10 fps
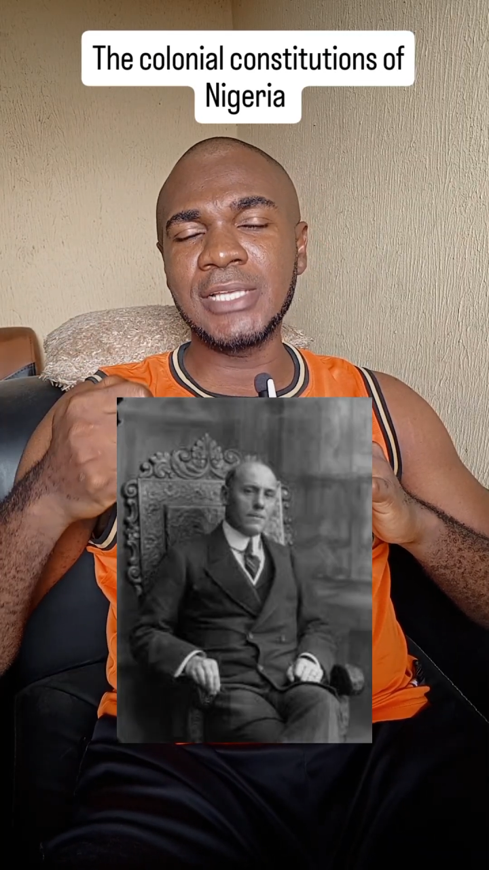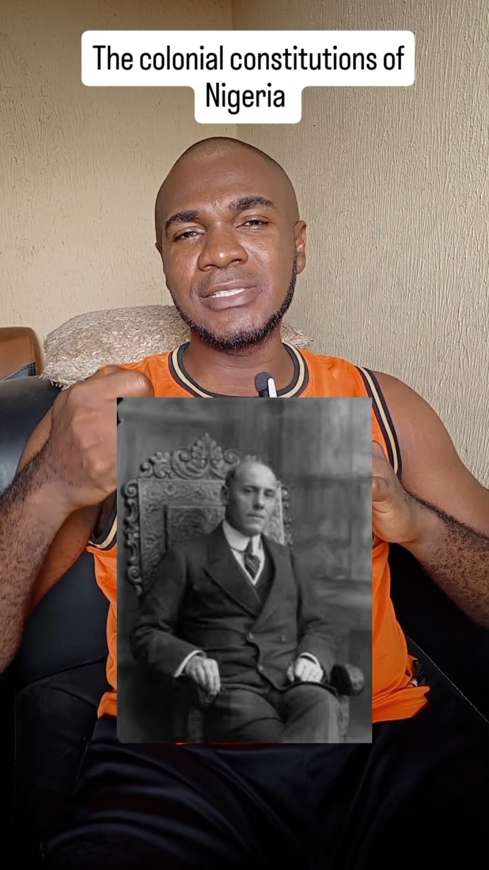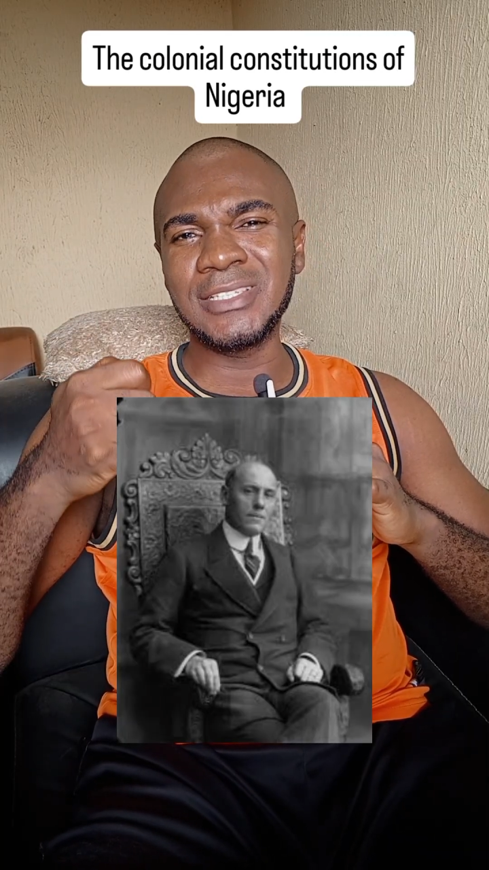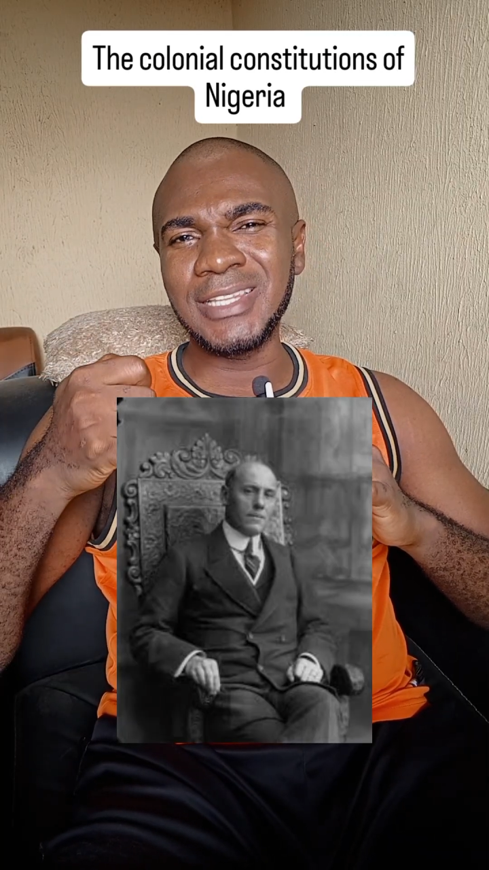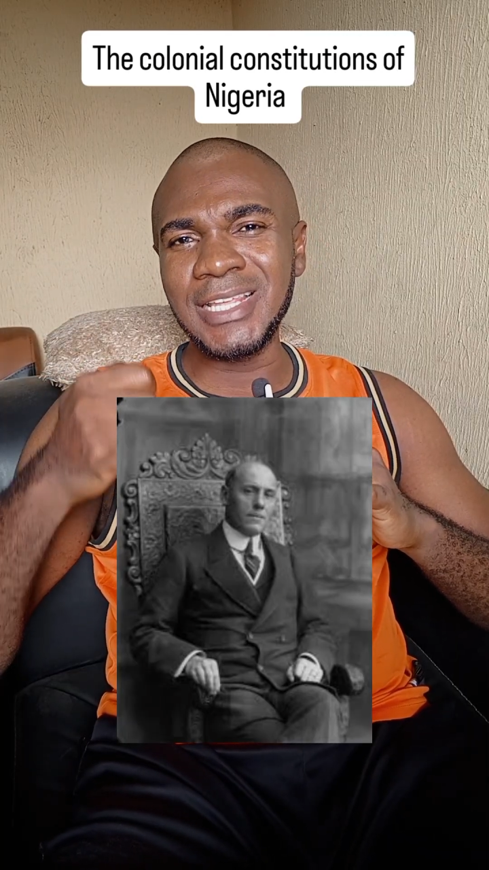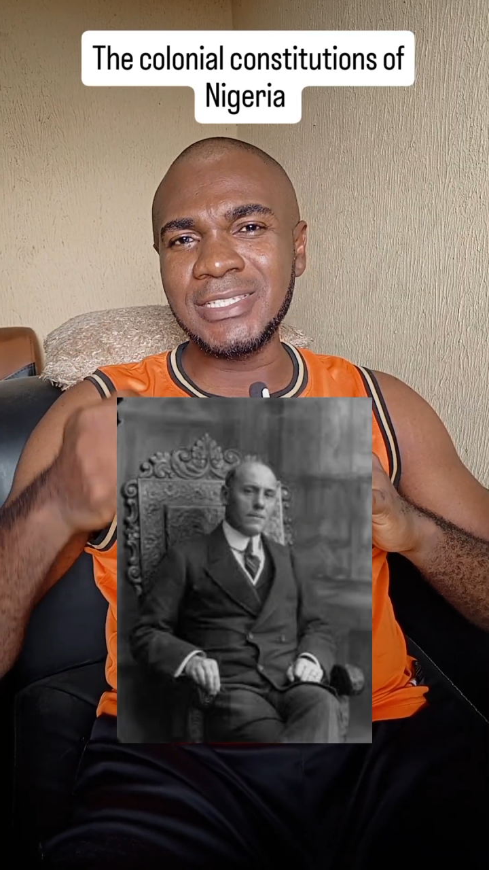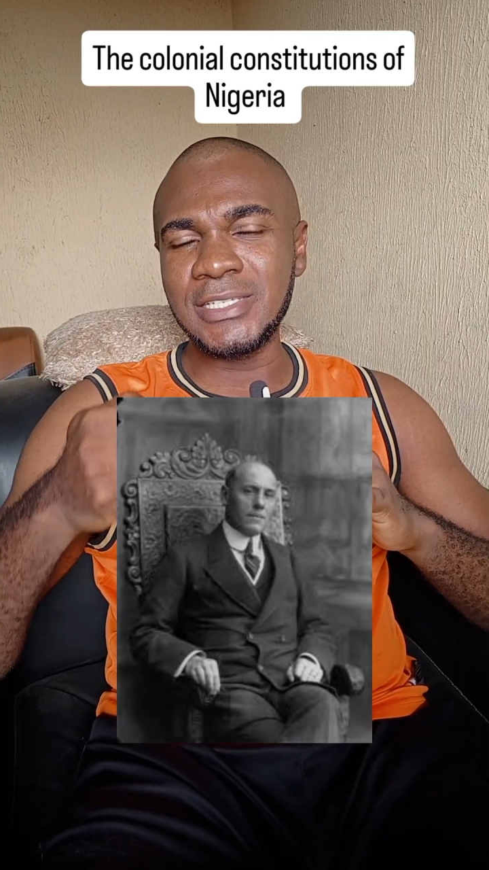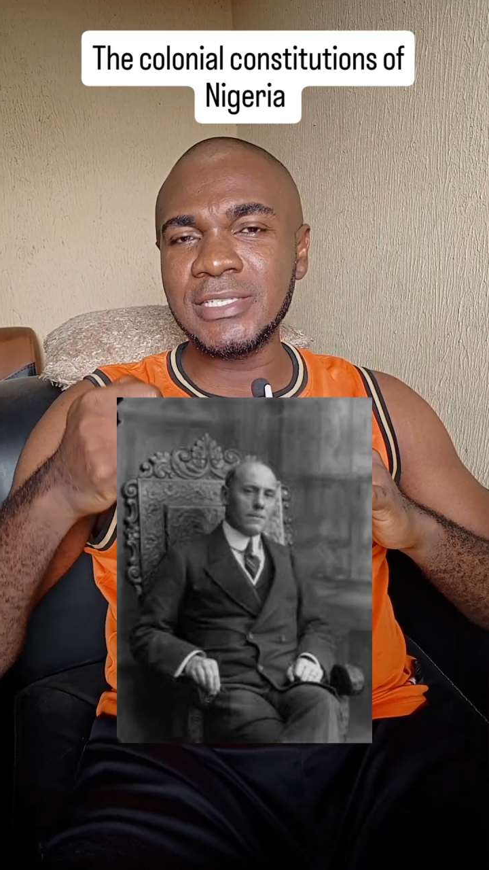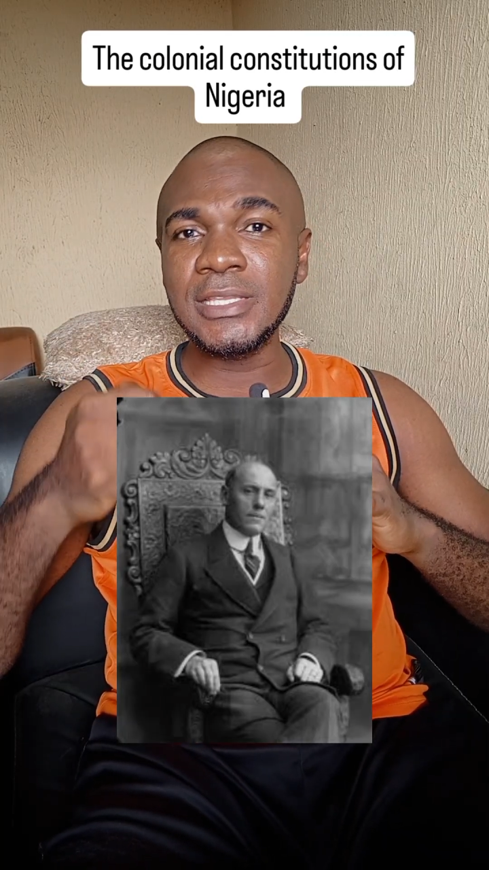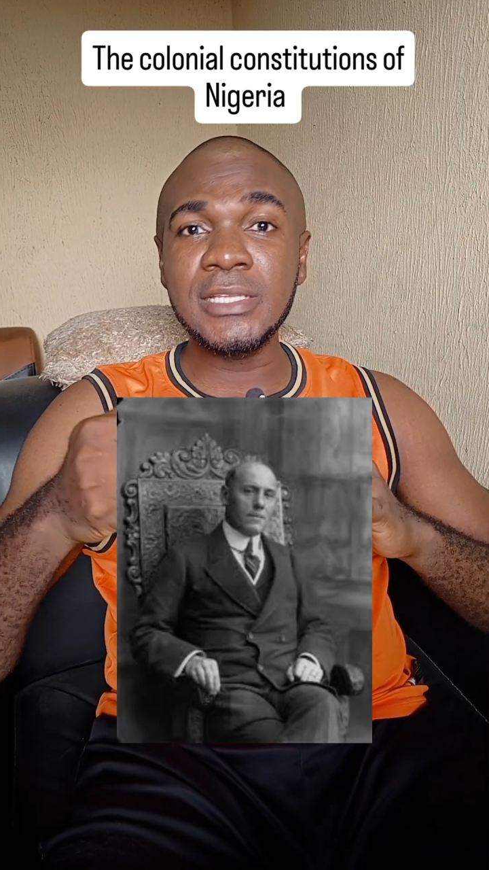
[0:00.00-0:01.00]
as the
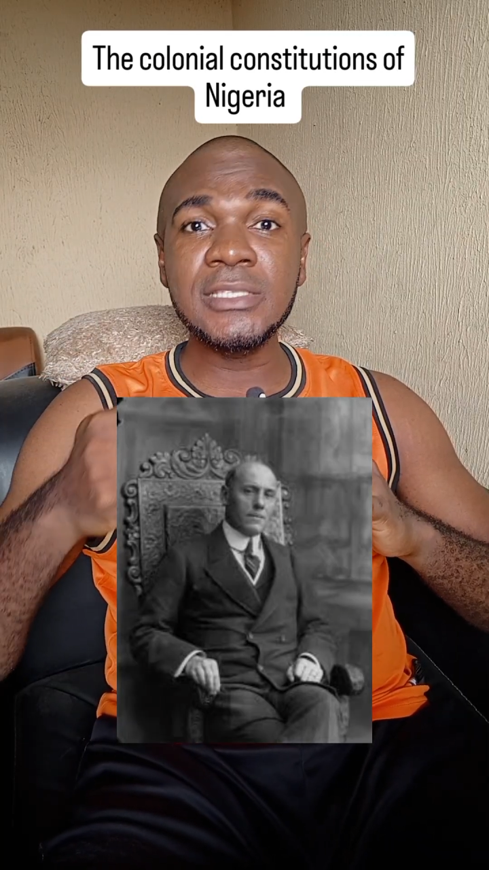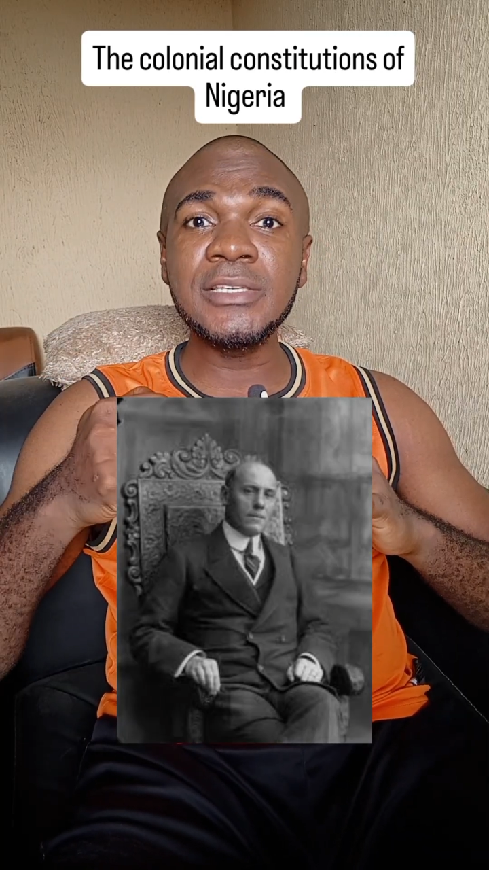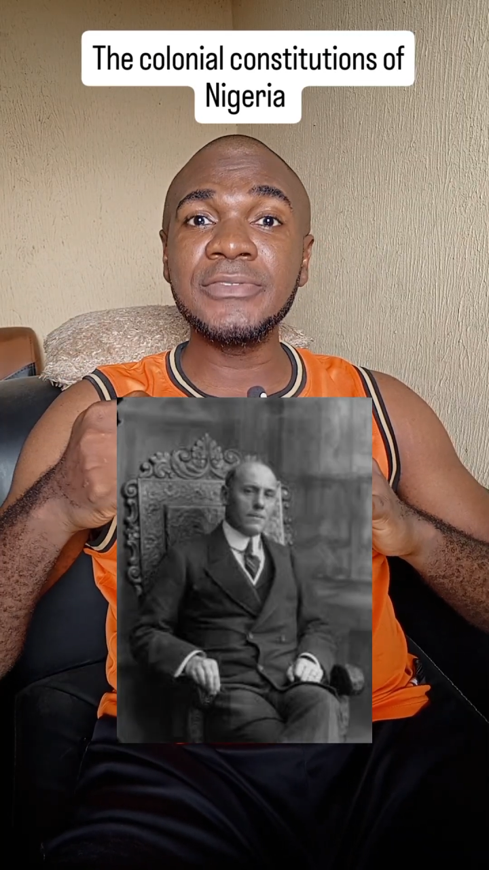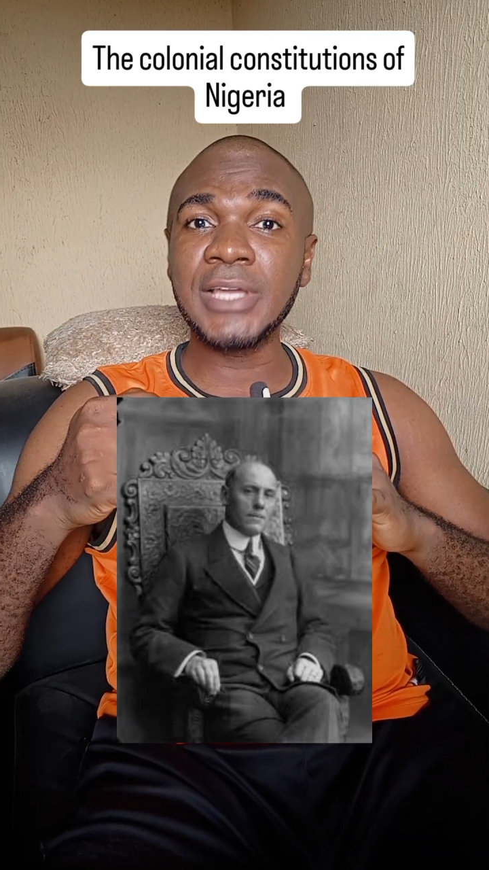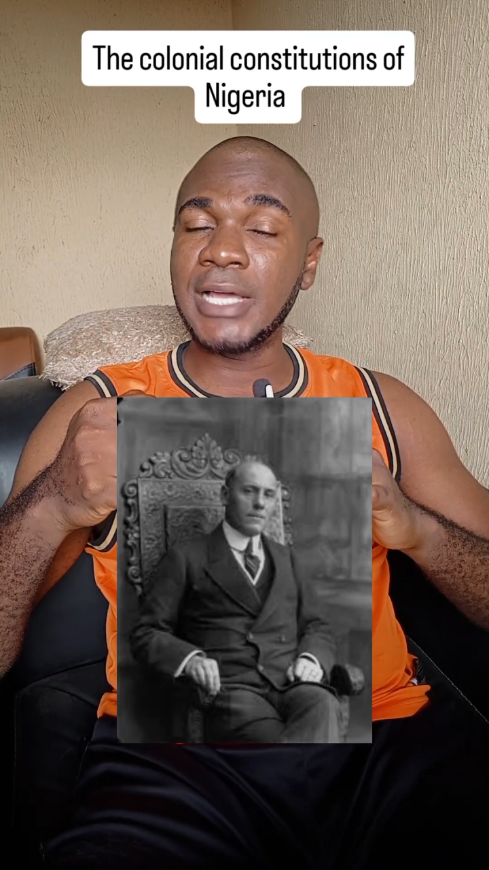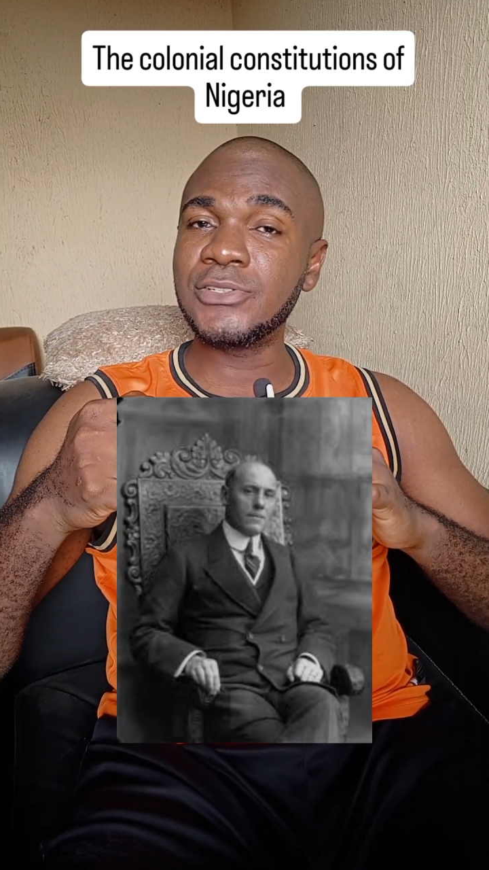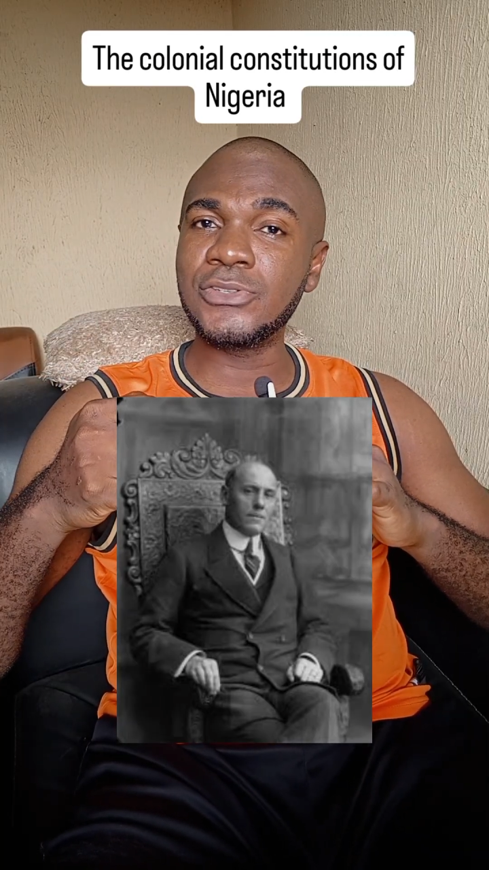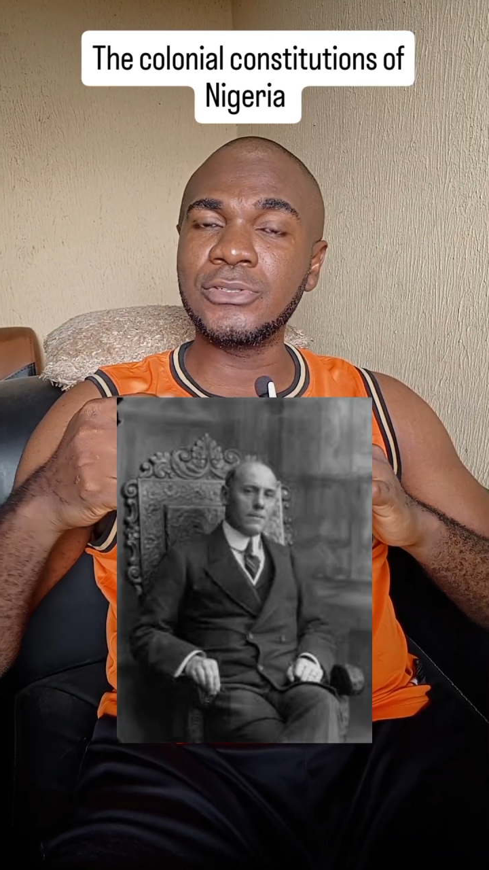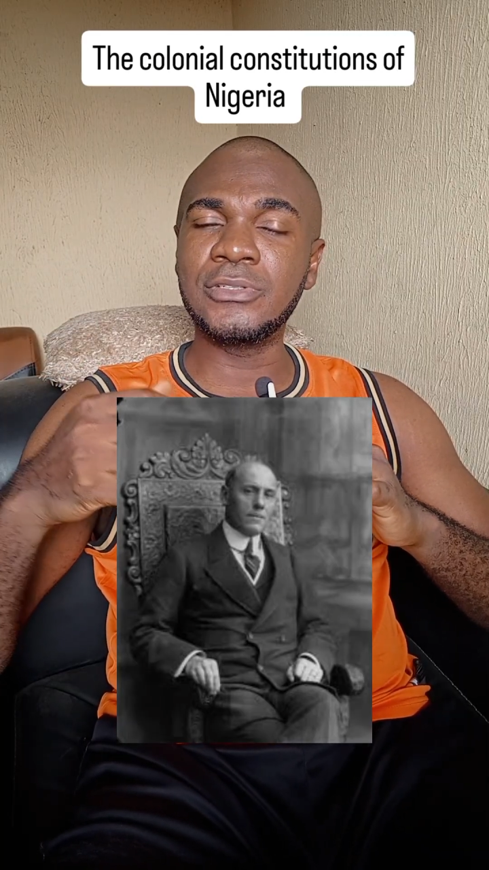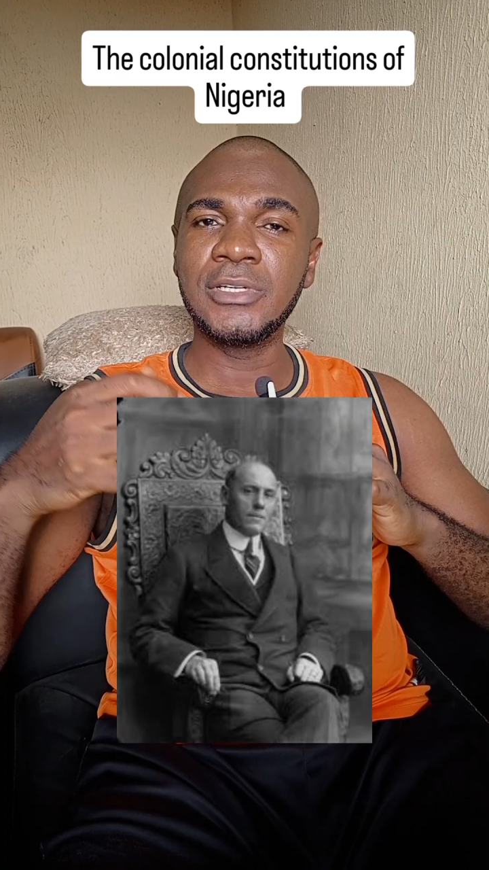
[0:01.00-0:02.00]
Legislative
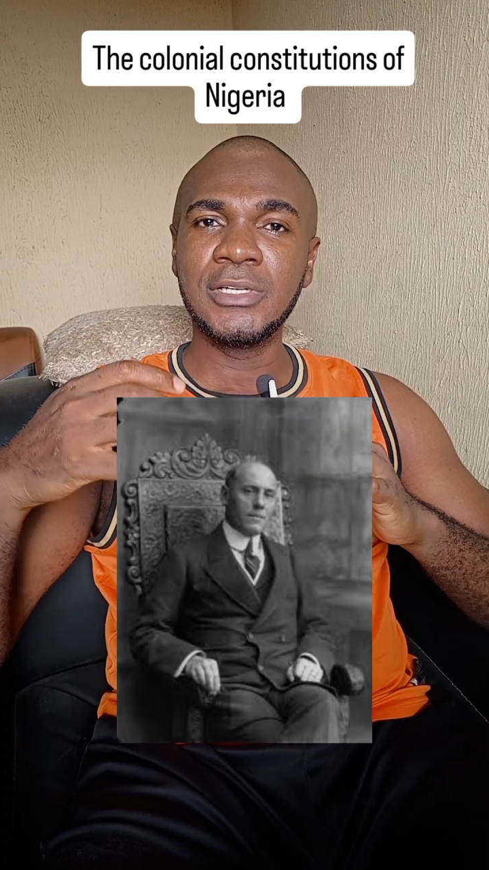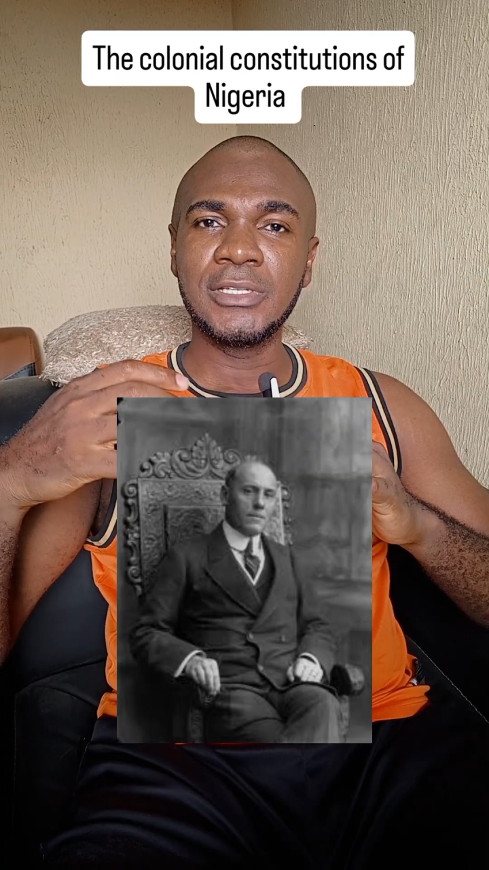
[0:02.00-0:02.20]
Council